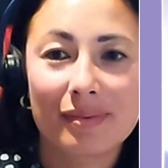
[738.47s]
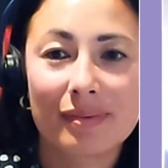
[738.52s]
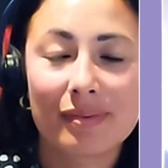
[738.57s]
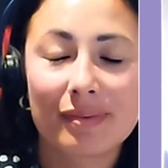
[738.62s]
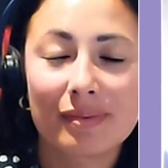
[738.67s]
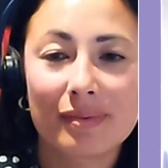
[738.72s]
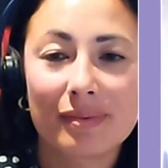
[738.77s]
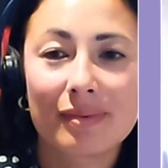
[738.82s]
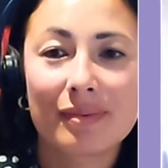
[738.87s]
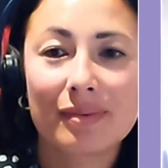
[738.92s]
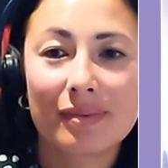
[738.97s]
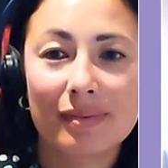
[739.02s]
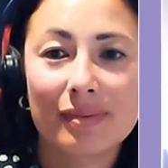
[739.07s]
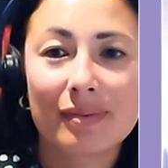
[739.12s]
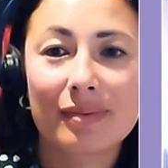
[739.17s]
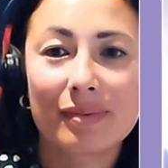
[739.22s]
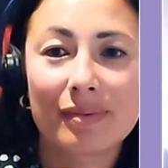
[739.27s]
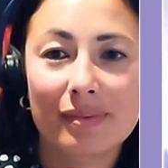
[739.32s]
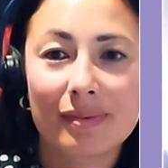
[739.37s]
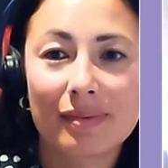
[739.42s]

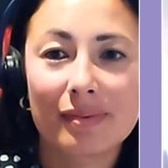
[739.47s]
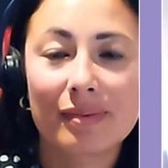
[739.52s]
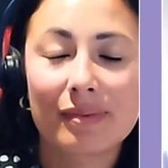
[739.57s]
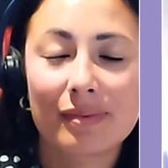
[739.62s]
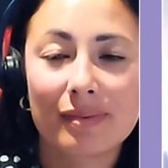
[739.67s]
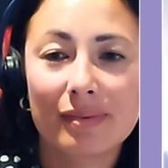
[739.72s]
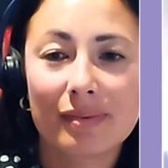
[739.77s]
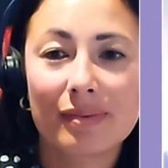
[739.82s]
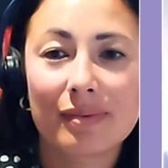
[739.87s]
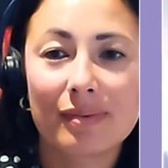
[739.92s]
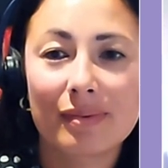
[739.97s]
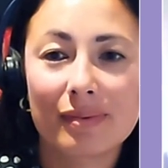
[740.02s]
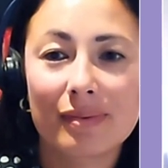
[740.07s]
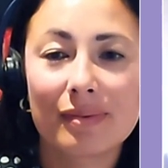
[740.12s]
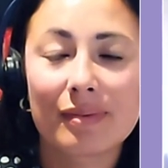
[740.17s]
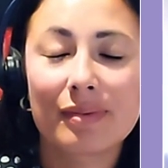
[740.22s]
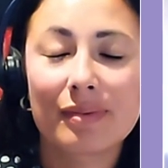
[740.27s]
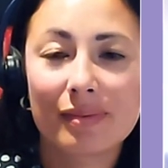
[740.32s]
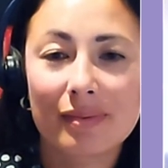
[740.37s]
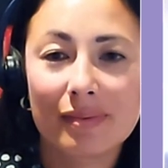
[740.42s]

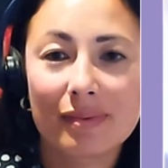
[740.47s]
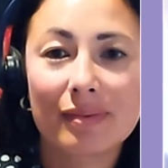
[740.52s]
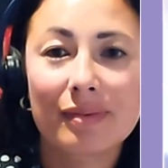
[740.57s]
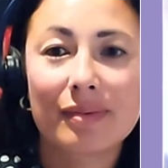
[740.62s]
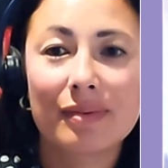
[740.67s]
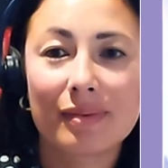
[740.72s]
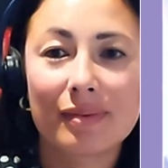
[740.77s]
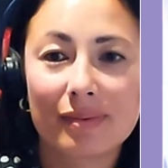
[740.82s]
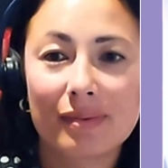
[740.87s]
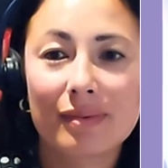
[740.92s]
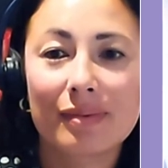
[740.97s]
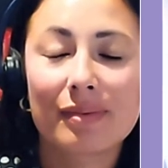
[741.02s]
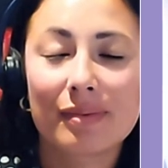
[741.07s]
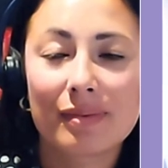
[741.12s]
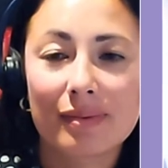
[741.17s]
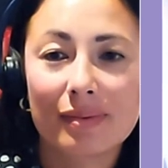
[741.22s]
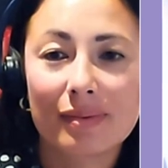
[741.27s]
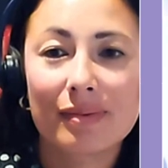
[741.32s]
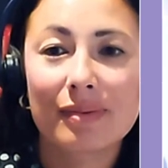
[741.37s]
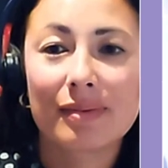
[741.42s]

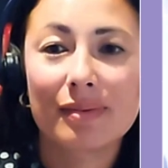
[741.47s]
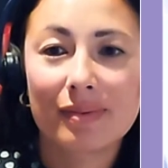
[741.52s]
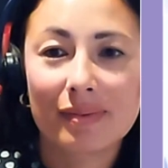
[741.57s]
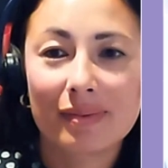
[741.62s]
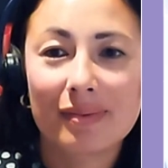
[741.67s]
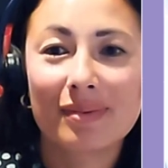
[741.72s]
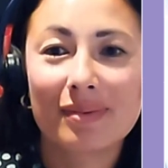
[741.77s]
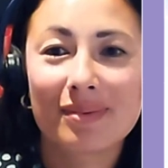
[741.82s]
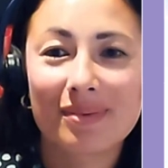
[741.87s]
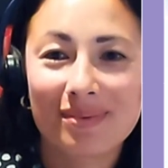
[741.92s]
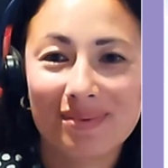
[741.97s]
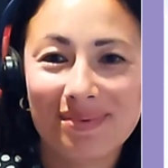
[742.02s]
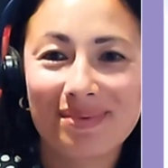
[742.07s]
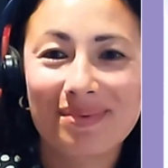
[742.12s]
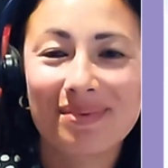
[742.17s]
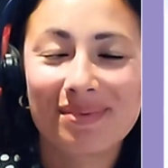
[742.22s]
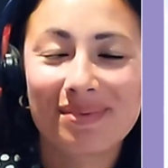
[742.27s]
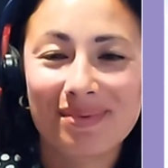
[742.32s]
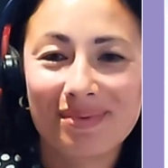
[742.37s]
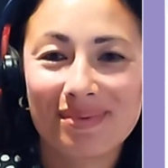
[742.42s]

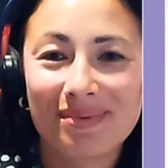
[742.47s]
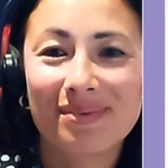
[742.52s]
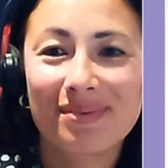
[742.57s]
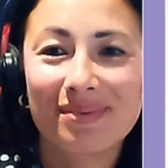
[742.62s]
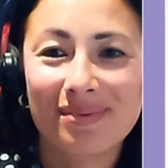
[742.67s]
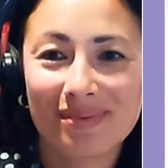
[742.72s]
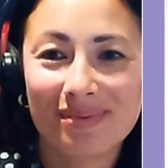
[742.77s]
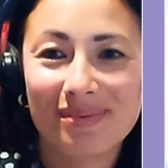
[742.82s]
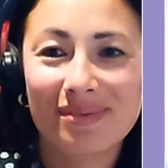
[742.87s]
[no speech]